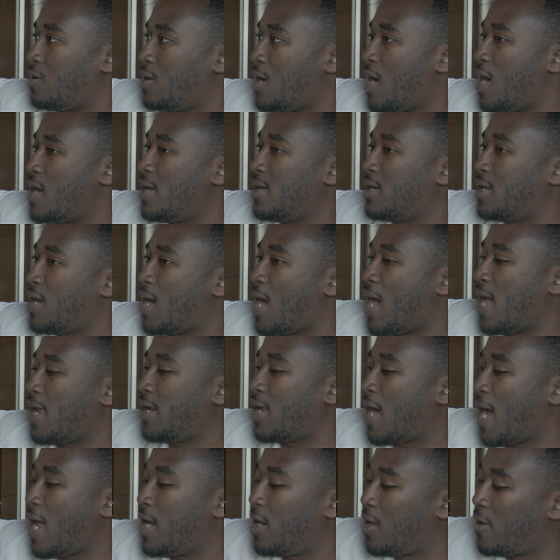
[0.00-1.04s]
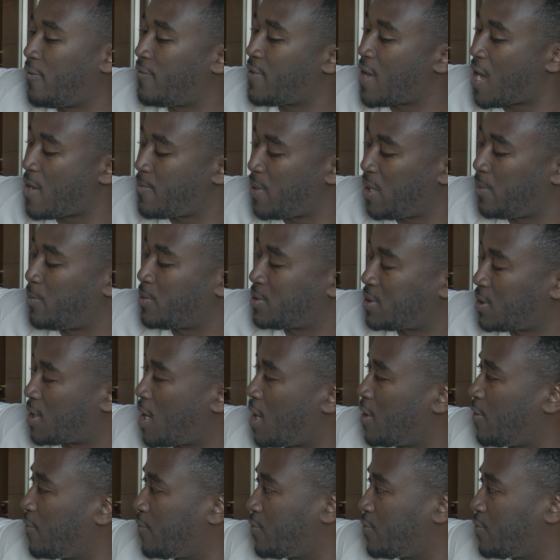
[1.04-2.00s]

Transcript: and I love that I'm able to kind